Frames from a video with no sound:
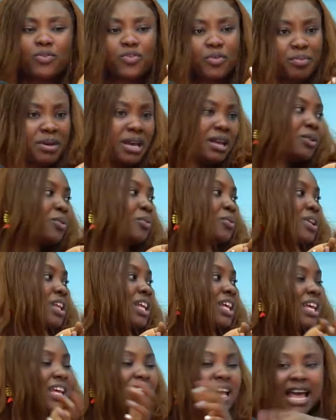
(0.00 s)
to be alone.
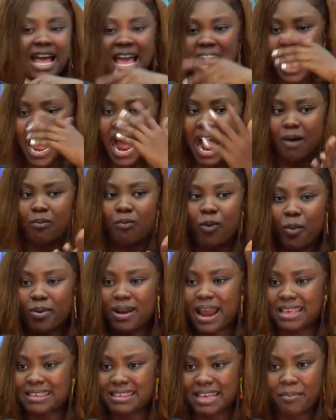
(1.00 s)
Ah, what will I
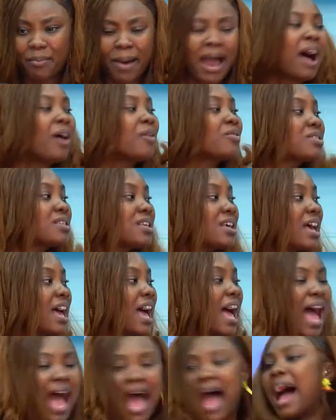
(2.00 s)
say in my house?
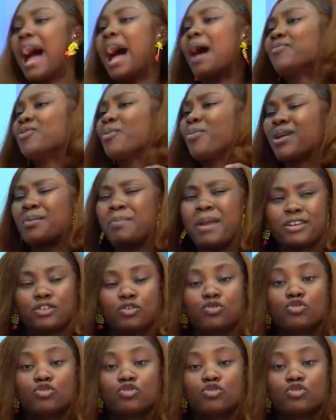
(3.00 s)
Ah, I'm, I'm like, so,